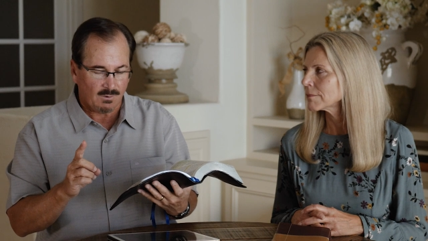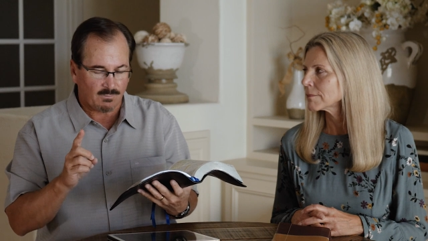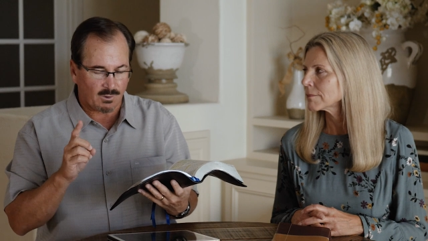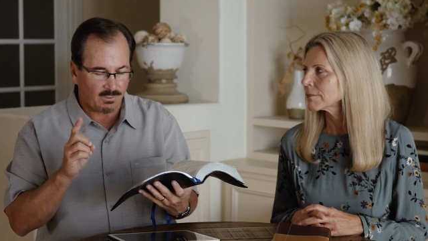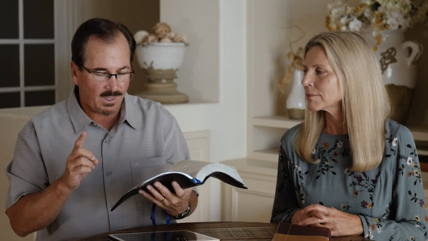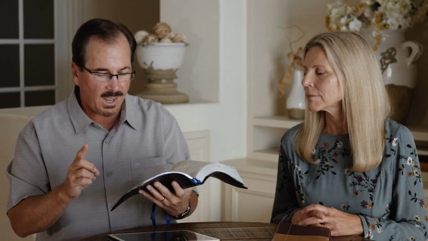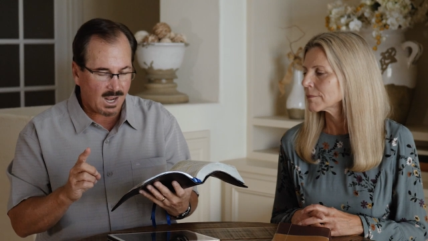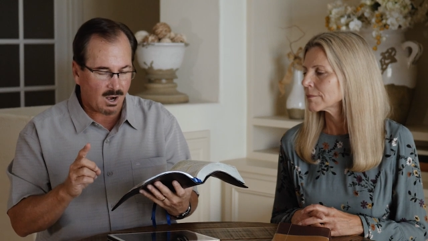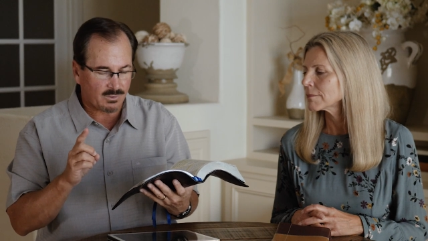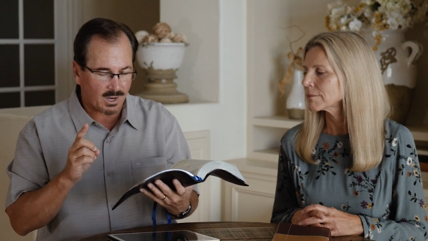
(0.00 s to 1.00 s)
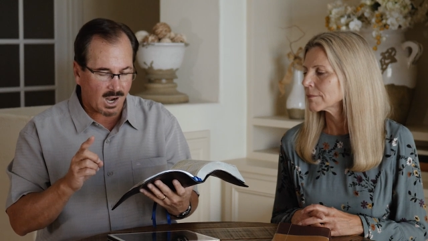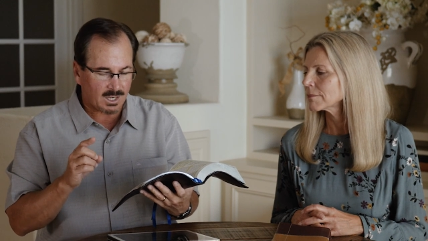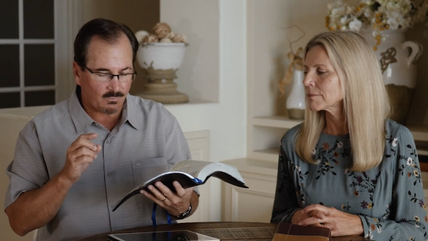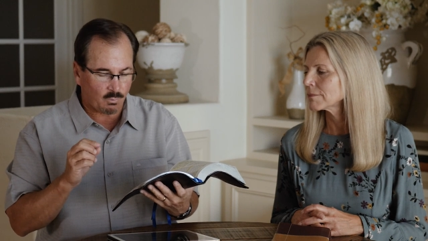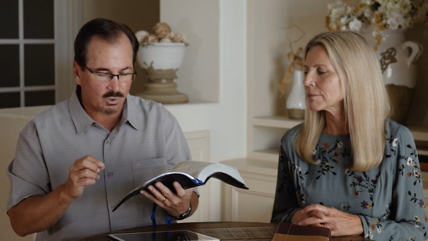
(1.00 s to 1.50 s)
Speaker 1: For they are the kind
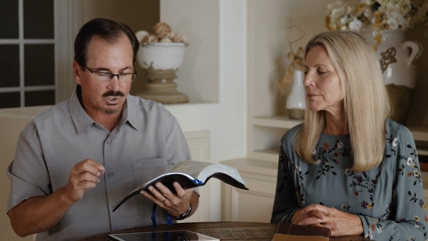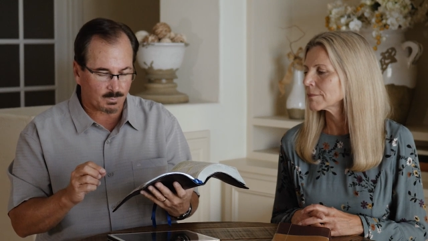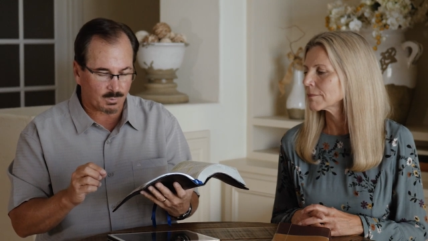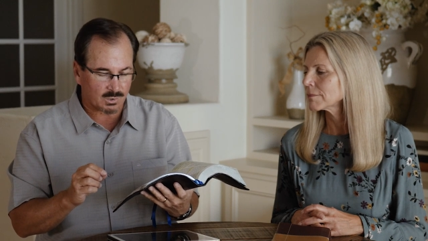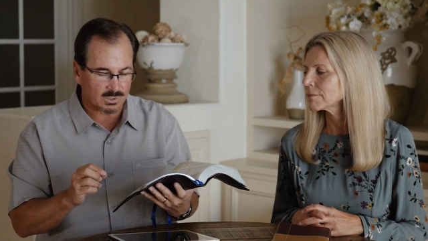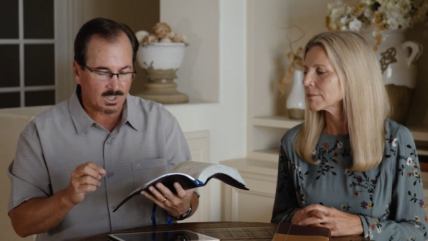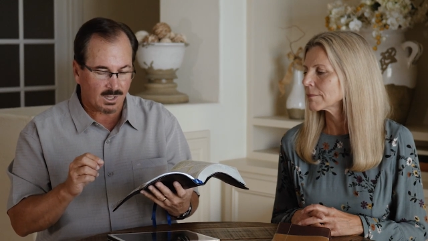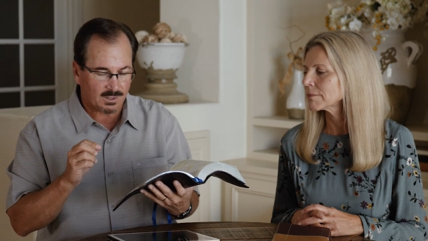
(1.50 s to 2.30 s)
of worshipers